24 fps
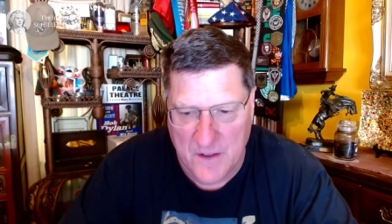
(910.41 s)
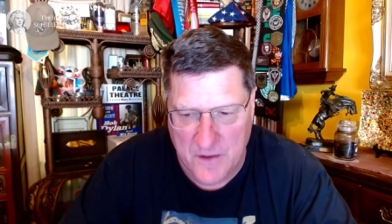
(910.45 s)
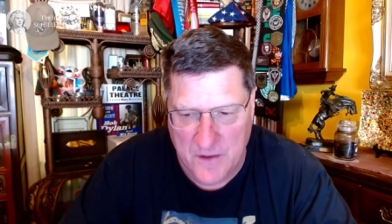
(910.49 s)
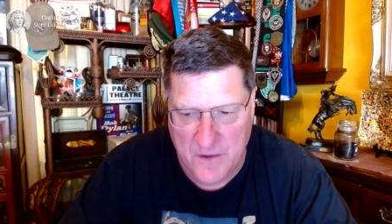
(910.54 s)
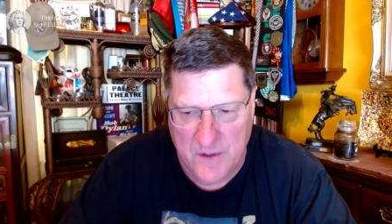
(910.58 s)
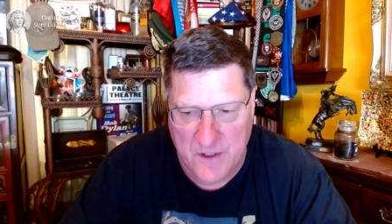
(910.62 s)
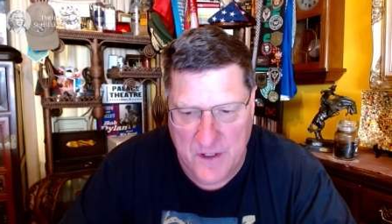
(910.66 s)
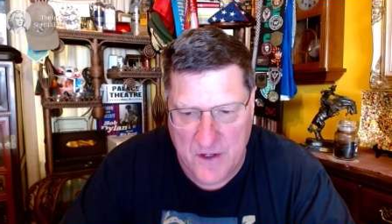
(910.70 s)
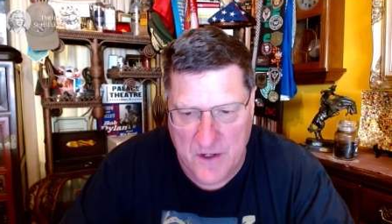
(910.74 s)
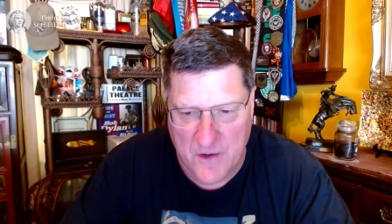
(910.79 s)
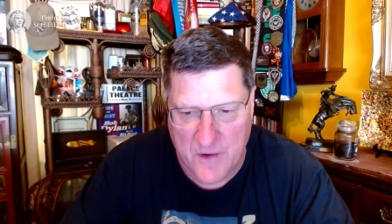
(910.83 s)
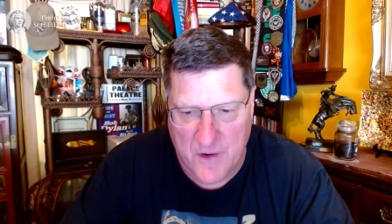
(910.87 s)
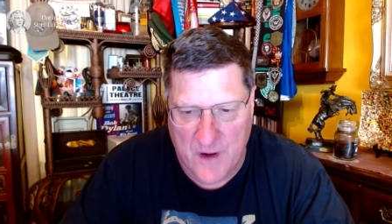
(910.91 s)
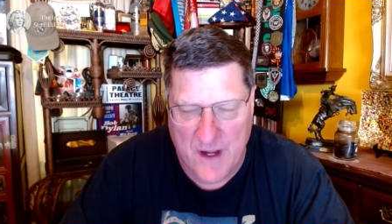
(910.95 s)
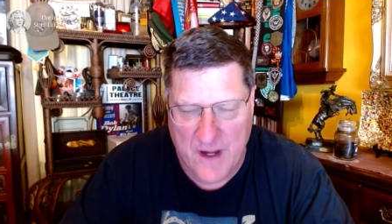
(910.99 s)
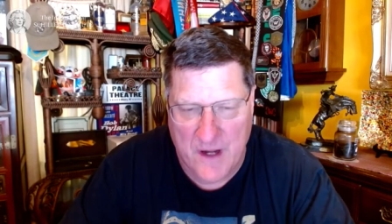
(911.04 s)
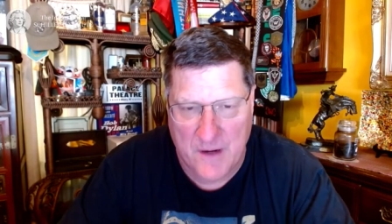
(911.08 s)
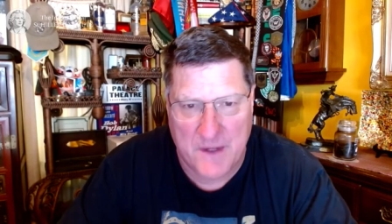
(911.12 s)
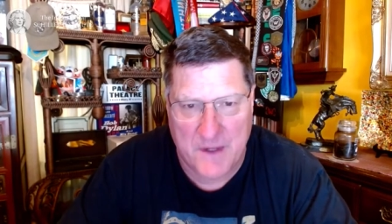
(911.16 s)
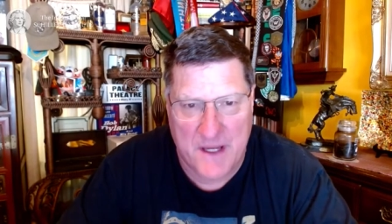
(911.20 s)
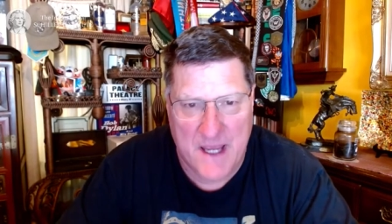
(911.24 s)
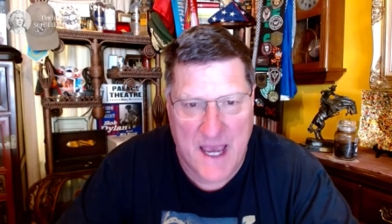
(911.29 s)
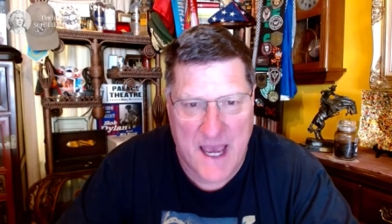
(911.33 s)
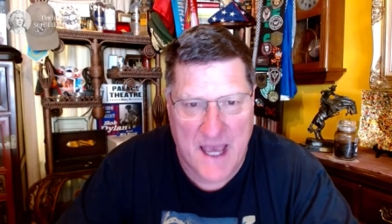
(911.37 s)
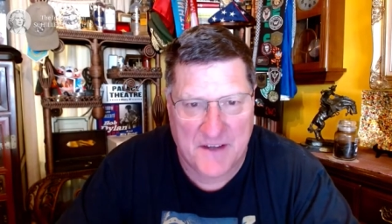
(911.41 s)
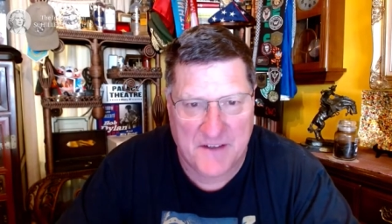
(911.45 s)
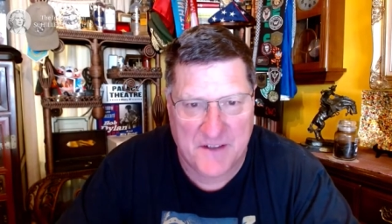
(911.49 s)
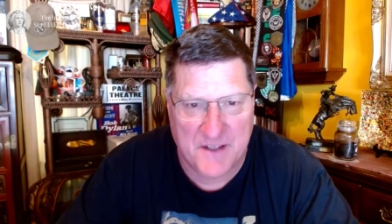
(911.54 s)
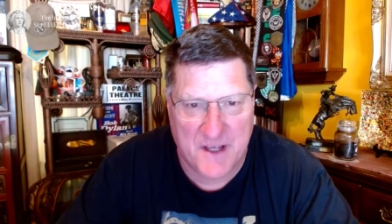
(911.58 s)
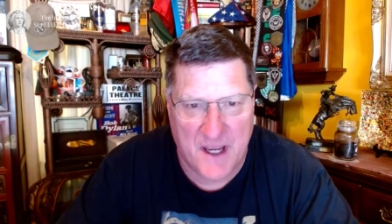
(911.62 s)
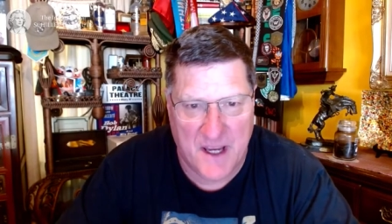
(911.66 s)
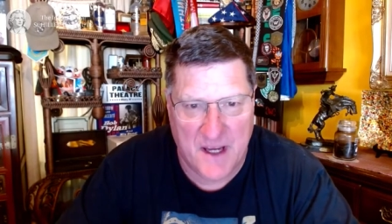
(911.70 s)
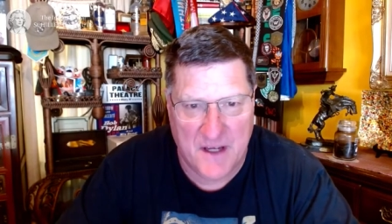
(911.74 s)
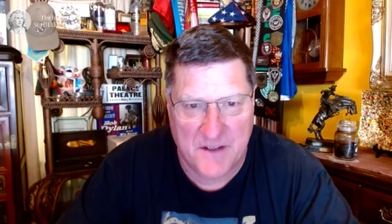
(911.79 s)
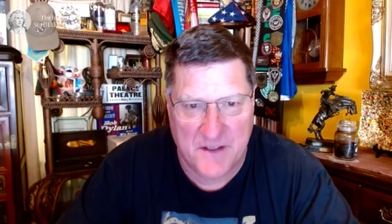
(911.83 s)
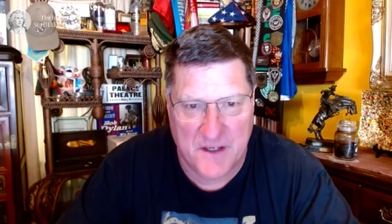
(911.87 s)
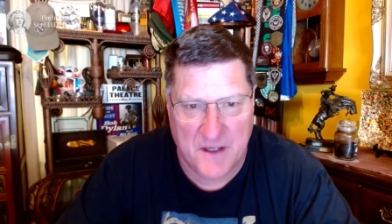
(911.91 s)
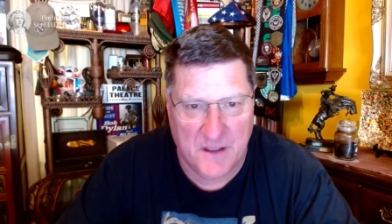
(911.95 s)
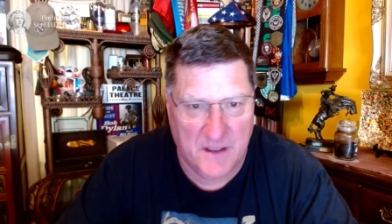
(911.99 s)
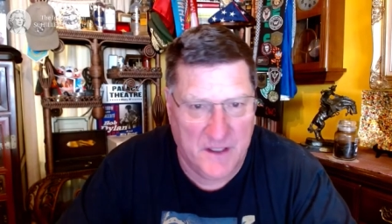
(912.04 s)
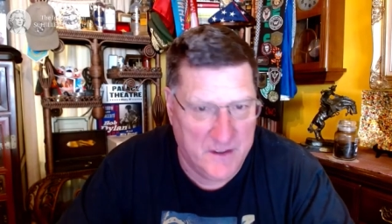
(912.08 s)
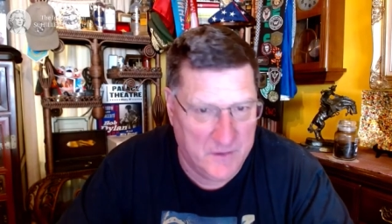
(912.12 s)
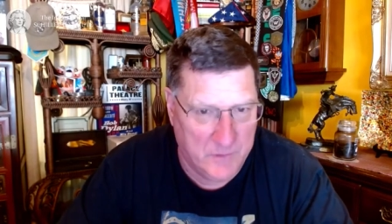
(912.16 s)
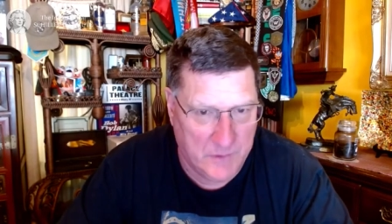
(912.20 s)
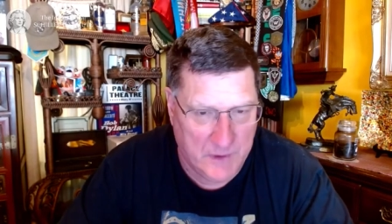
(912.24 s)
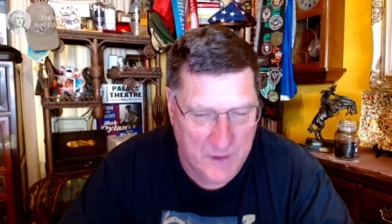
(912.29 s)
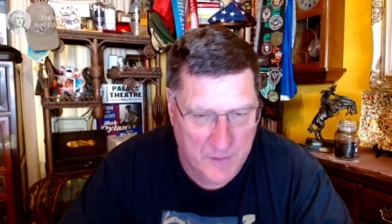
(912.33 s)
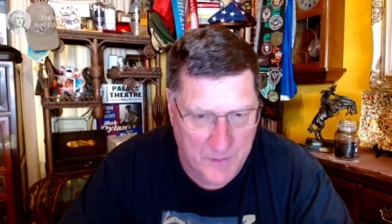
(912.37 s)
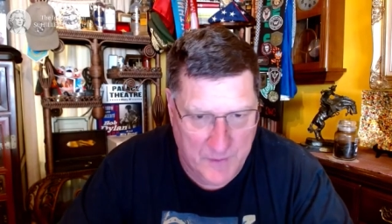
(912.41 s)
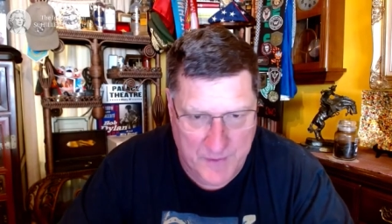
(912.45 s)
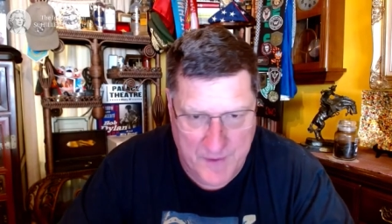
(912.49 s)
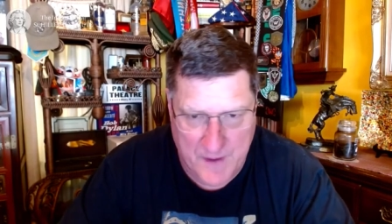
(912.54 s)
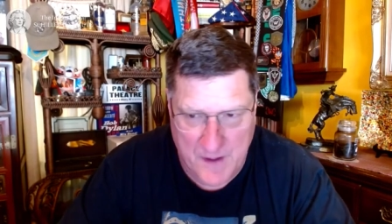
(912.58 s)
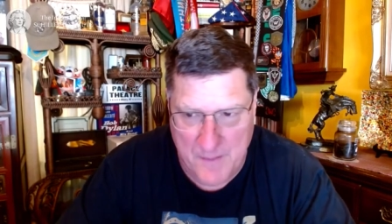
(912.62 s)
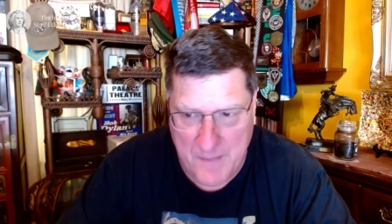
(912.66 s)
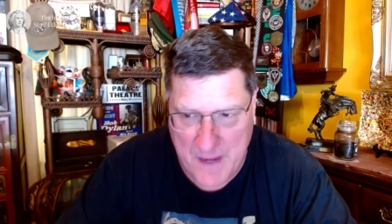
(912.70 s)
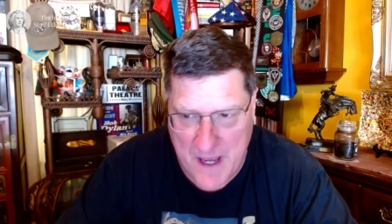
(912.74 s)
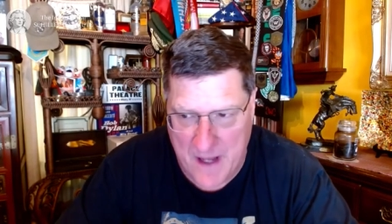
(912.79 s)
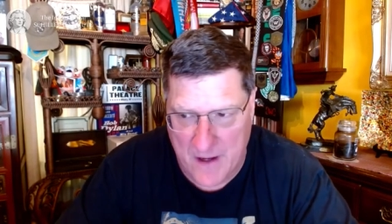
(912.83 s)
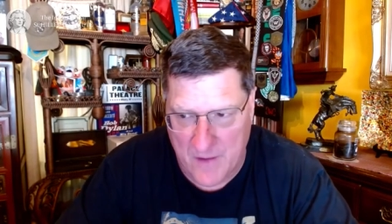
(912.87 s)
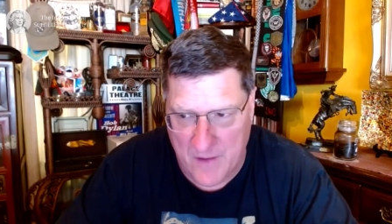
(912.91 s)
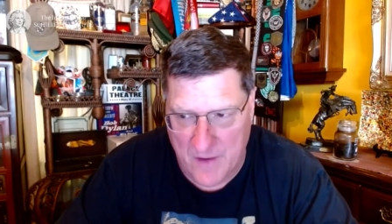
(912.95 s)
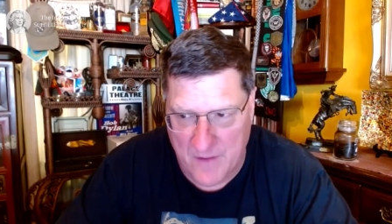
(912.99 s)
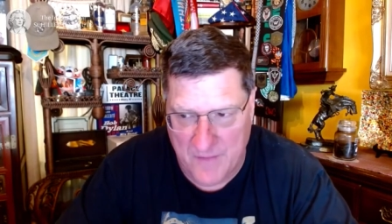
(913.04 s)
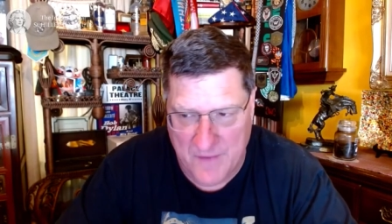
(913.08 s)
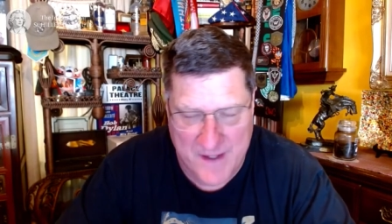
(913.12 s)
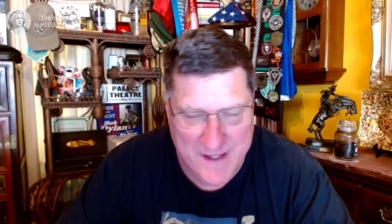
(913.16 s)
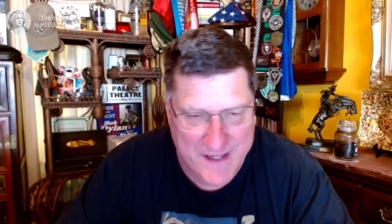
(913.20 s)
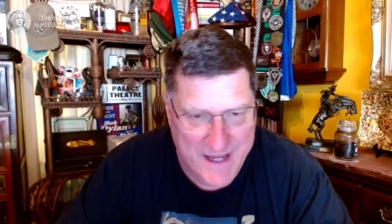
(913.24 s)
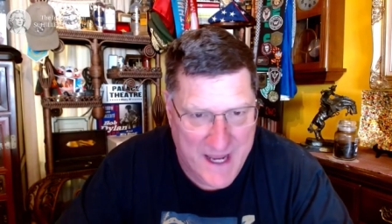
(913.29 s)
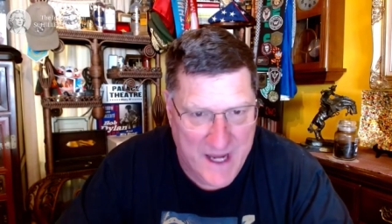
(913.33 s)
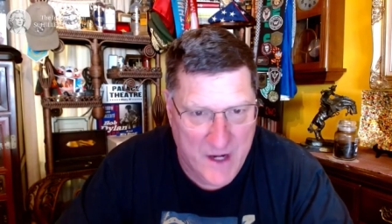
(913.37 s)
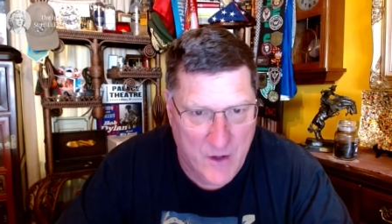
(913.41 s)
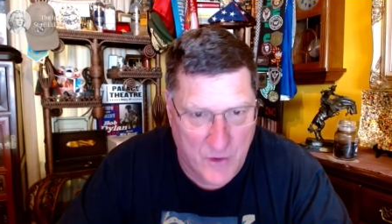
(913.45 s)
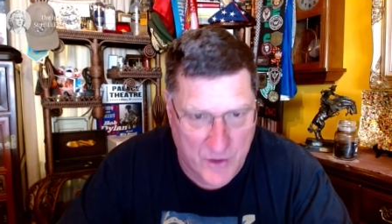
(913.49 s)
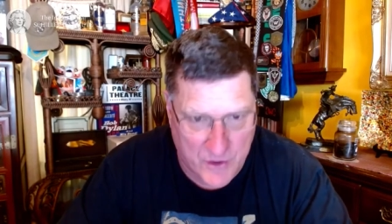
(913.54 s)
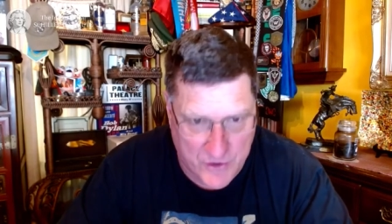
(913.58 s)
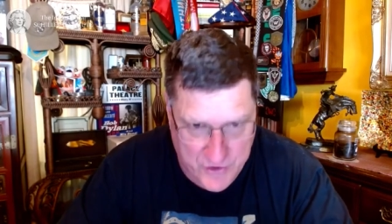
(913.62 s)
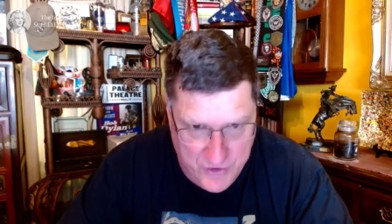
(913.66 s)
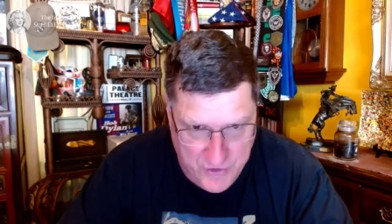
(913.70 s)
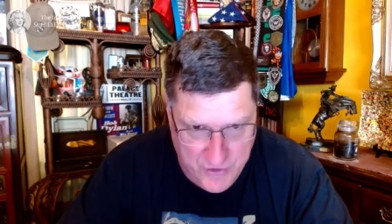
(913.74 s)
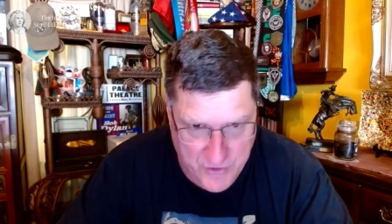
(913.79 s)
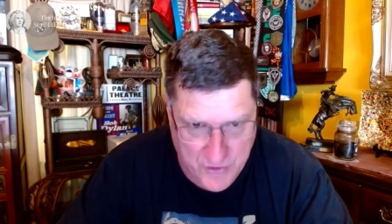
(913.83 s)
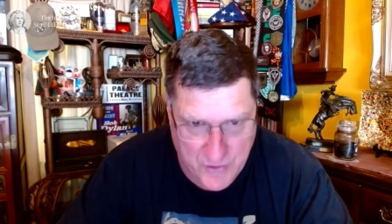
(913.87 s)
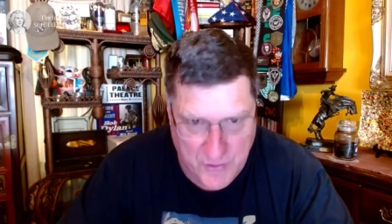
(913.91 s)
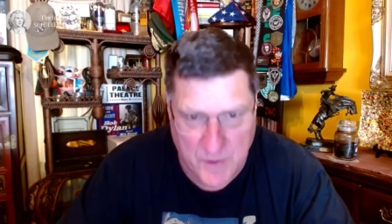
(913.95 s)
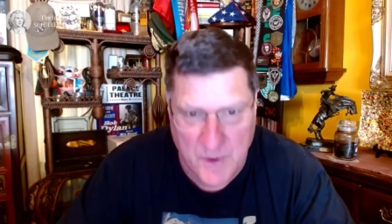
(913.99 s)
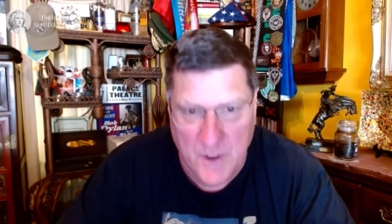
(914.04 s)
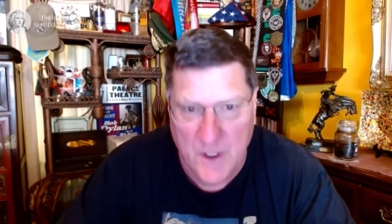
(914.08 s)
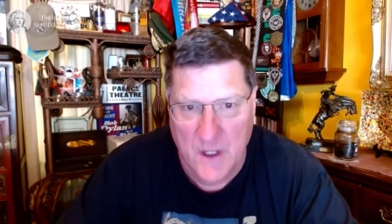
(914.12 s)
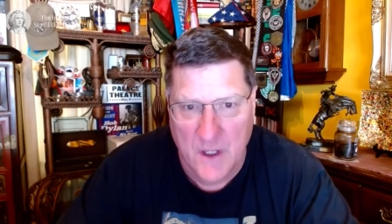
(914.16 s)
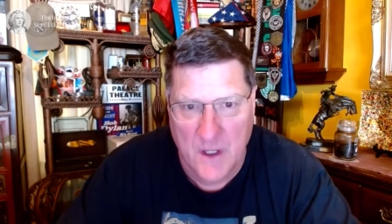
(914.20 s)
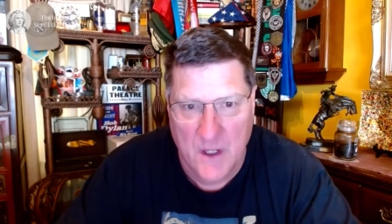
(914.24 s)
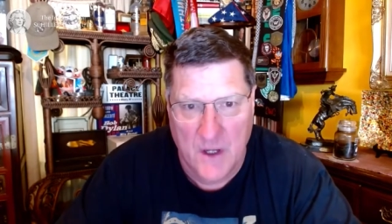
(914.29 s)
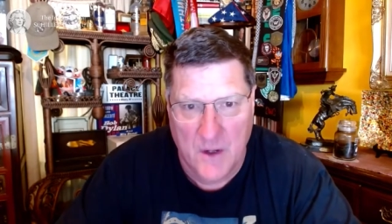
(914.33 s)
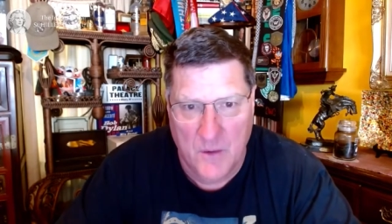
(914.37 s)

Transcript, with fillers: to the uranium cascades, and literally within a matter of a day or two,